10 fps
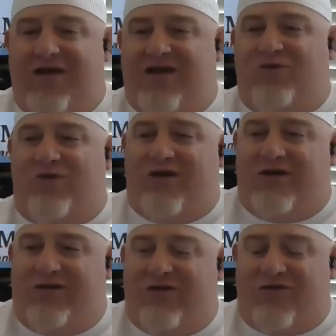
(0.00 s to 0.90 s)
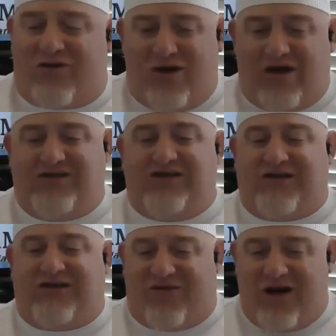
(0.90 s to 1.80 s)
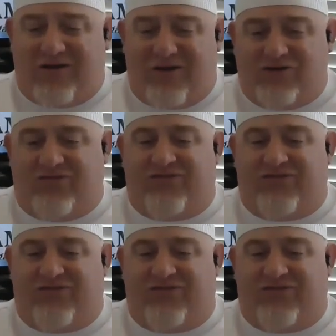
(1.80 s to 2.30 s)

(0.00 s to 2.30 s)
that the Quran says to fight those who